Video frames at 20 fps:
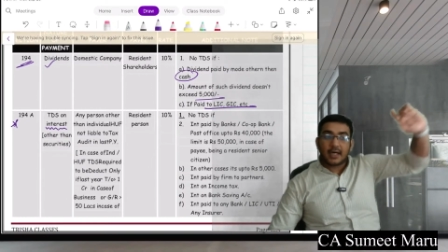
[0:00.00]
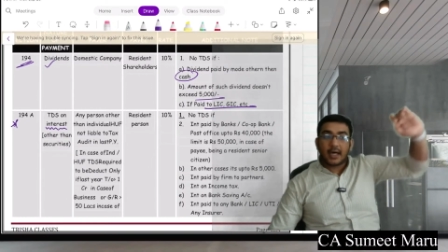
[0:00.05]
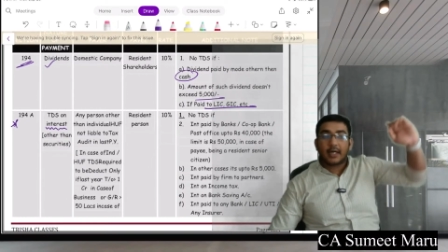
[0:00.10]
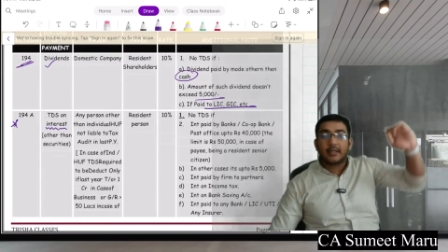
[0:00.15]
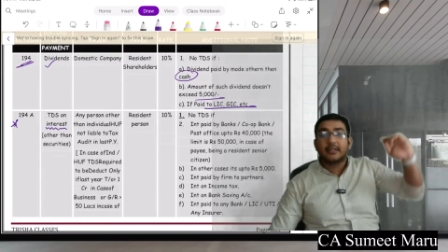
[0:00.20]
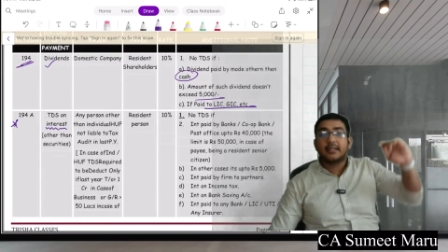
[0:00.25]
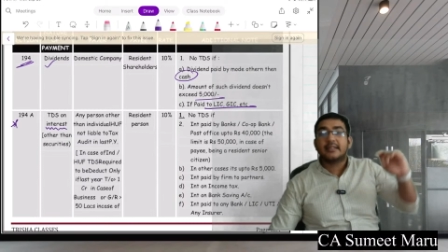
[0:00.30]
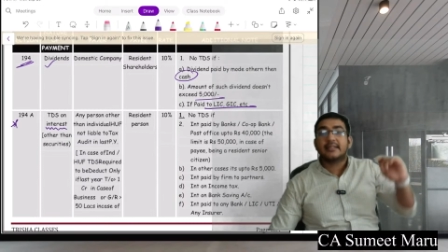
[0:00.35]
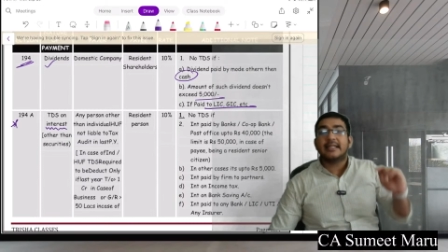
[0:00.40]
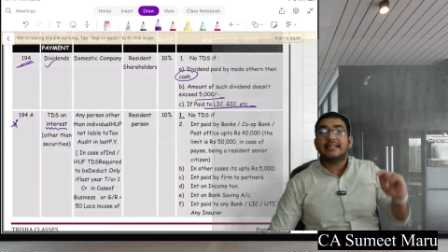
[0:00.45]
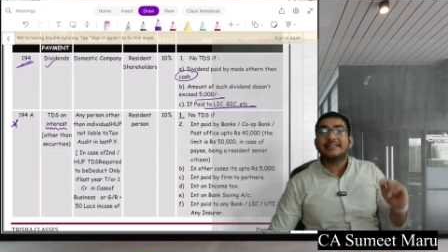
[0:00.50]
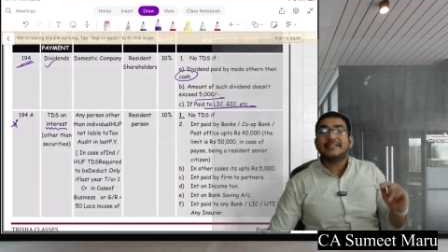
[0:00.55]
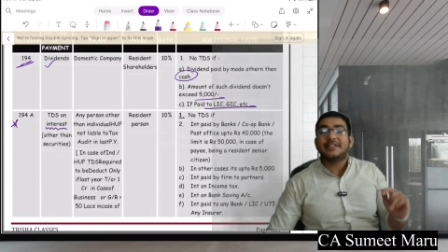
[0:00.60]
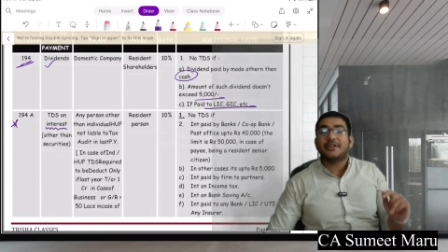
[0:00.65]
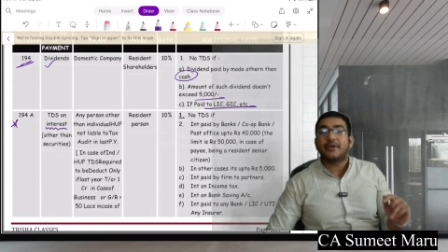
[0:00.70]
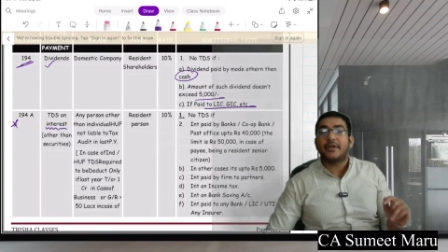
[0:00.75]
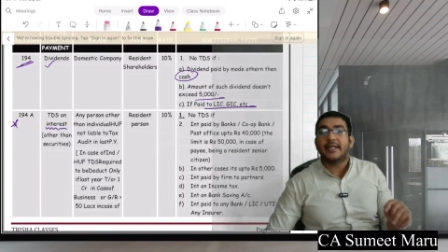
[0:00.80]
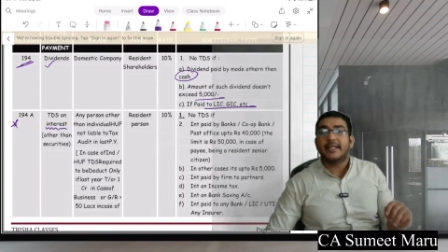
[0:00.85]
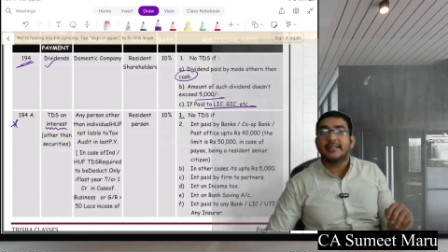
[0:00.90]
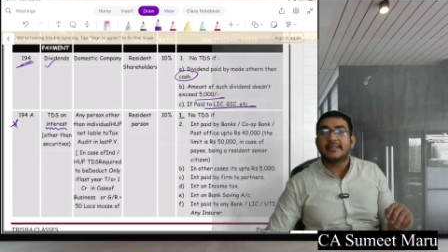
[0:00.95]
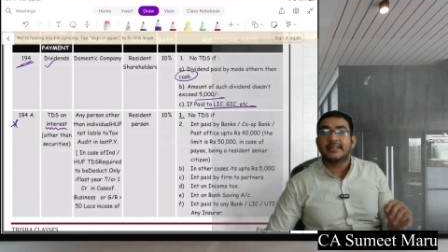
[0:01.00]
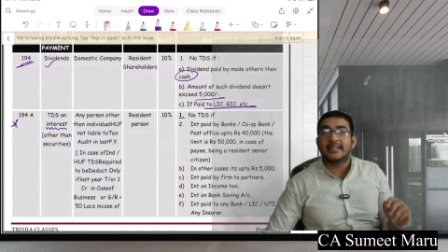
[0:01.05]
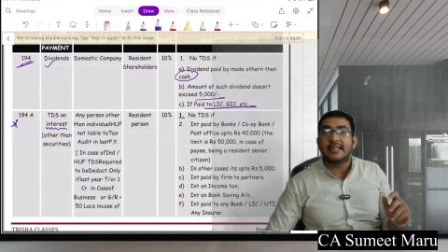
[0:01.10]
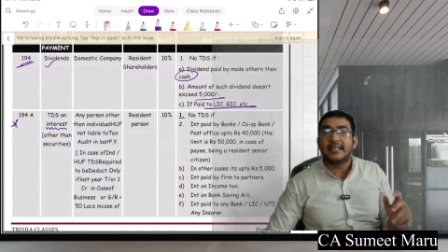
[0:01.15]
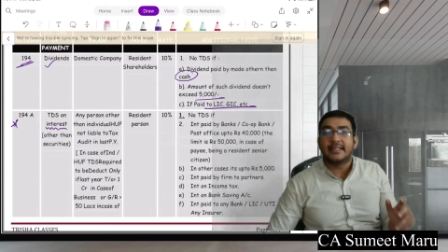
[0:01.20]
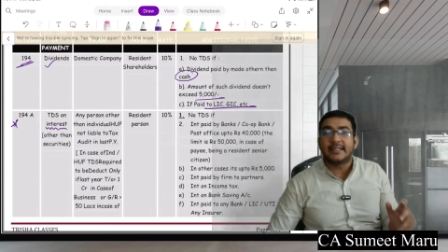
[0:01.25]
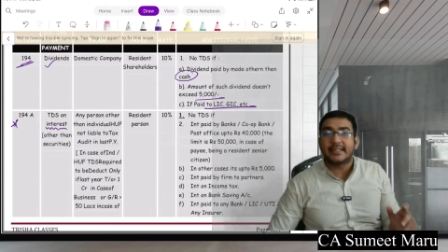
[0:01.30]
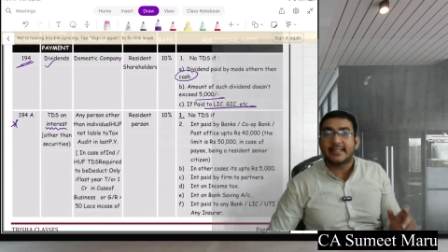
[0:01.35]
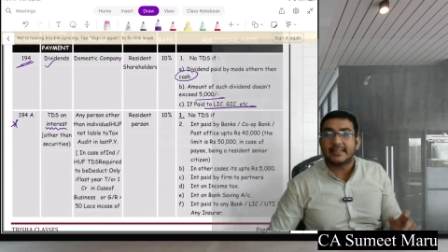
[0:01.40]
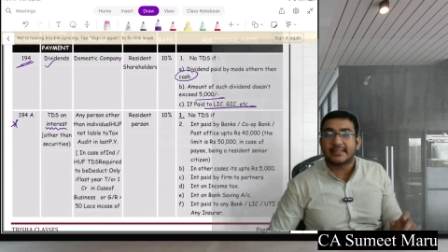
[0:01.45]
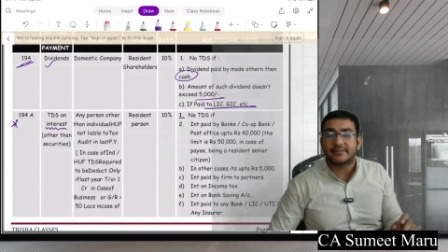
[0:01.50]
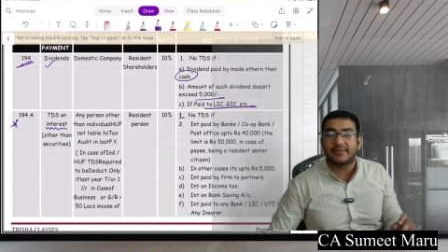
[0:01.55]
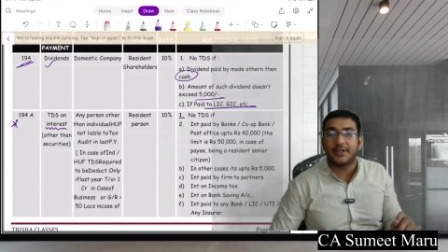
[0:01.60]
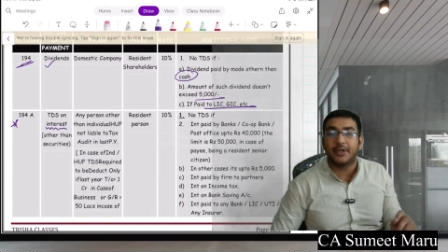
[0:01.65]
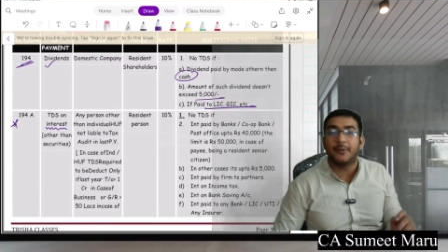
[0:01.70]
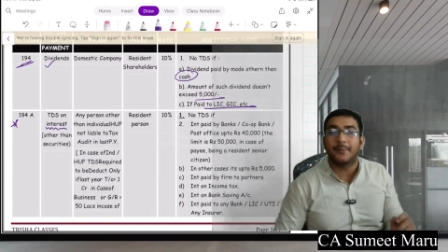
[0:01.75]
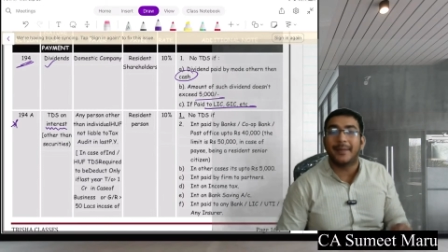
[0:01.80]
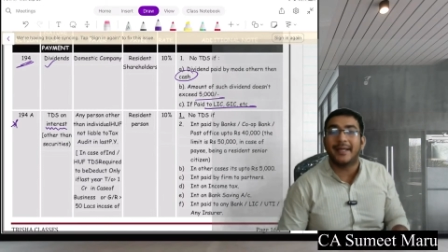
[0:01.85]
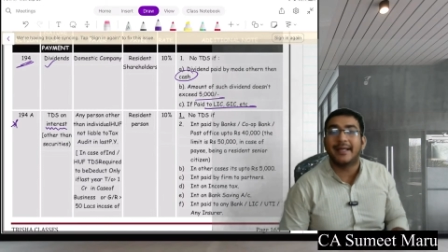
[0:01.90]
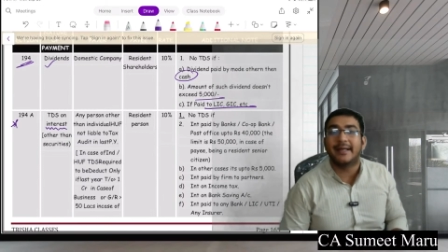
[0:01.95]
Other than securities, interest, when
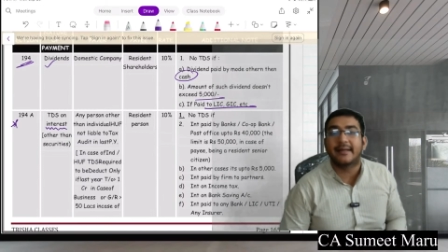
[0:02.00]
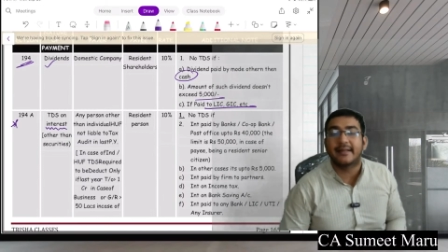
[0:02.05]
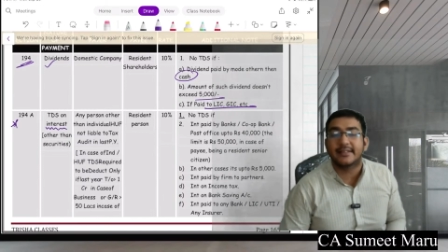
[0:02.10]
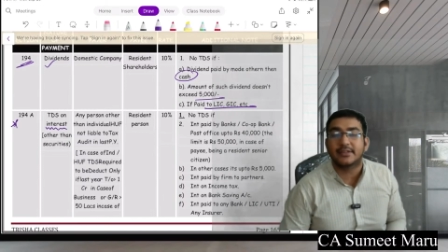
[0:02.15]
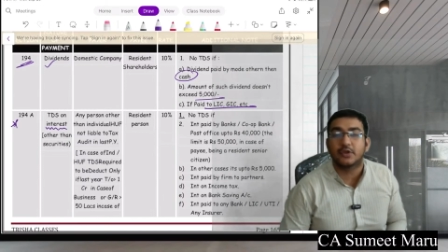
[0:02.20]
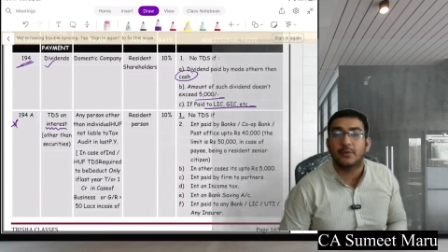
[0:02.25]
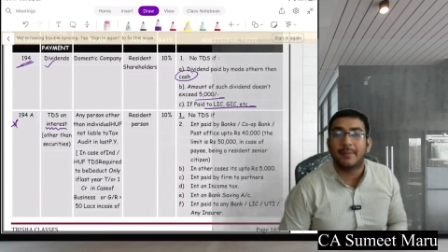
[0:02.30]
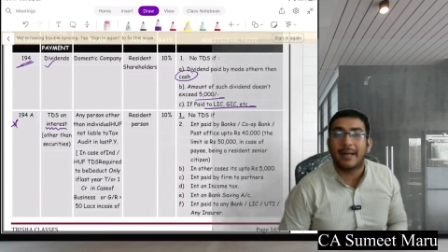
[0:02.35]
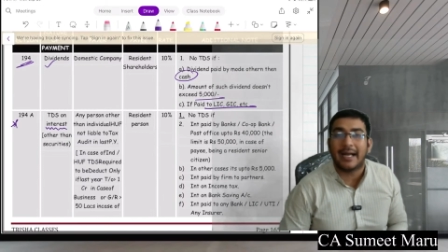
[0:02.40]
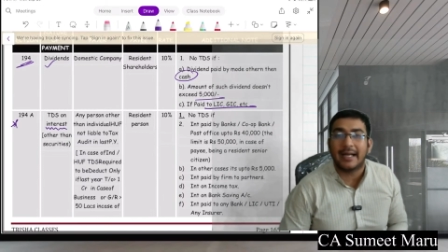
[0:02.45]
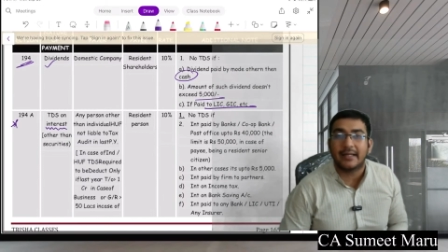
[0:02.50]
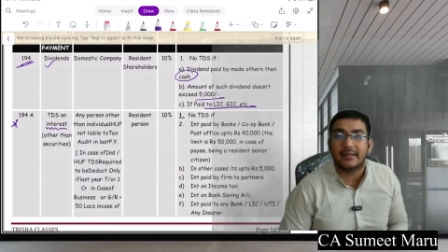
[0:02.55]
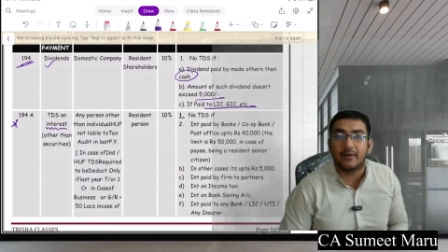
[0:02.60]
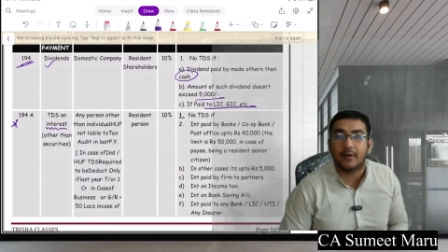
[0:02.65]
you pay interest to bank